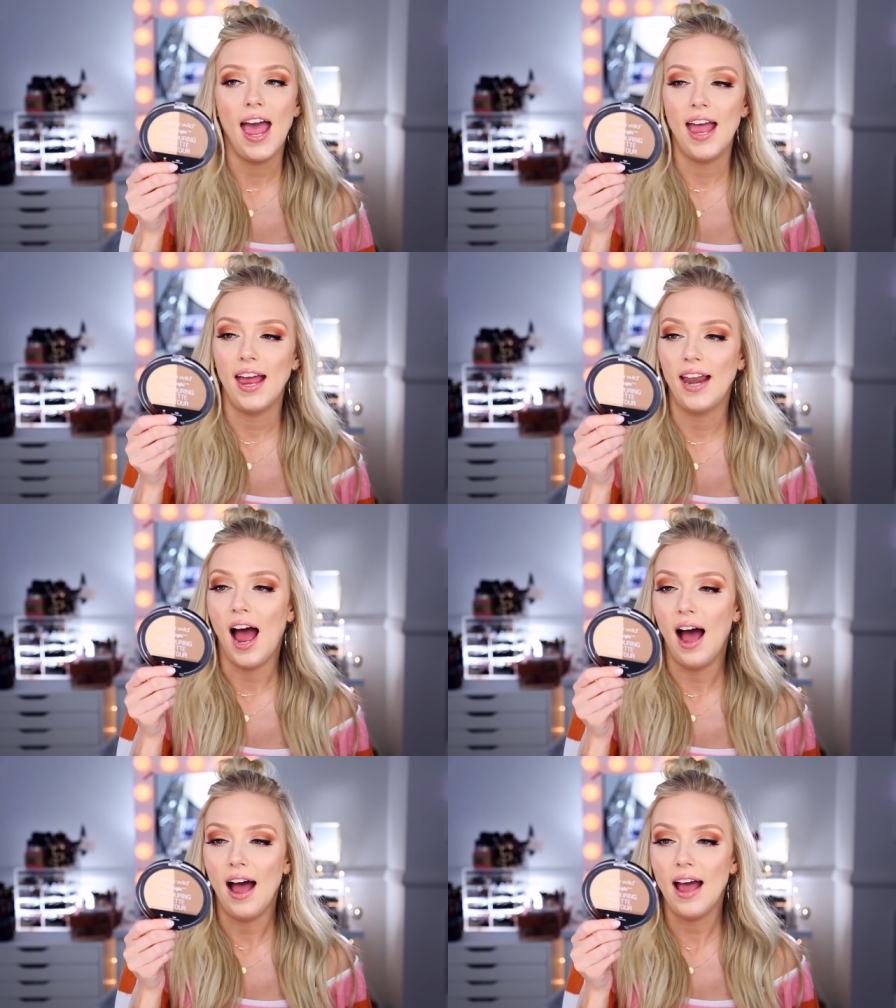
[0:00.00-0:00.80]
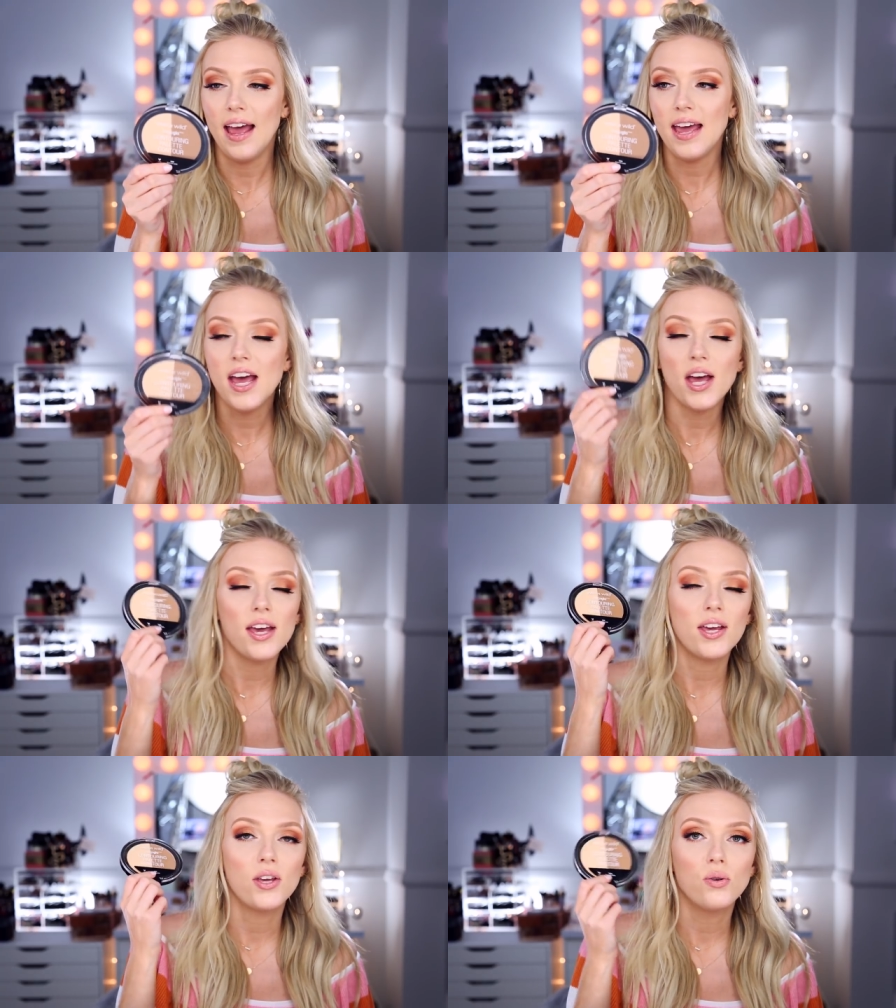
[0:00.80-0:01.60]
And I
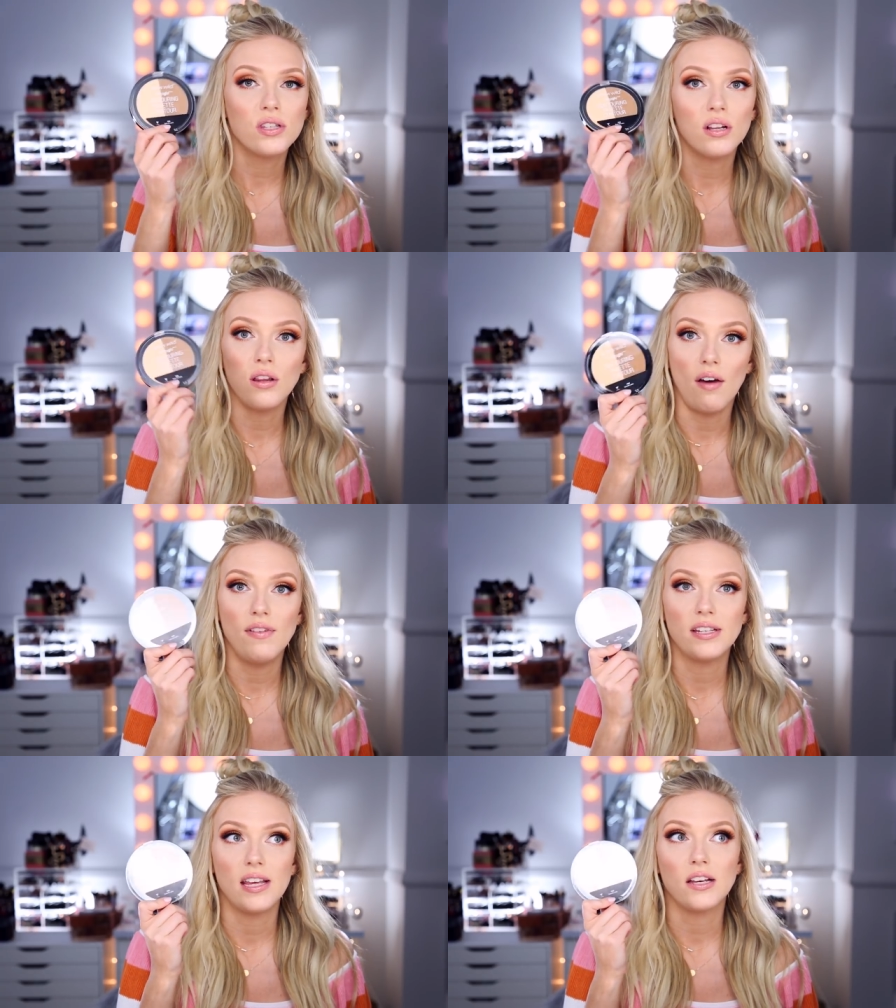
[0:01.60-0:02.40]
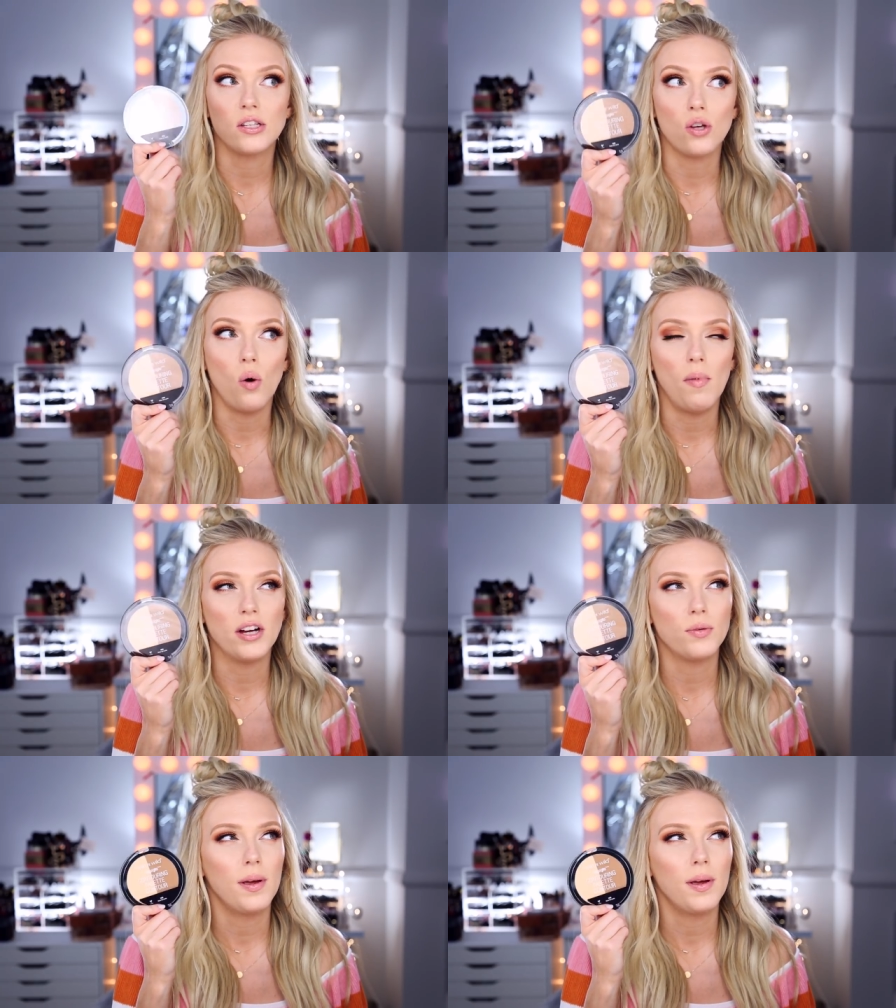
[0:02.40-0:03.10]
used to love this thing so much.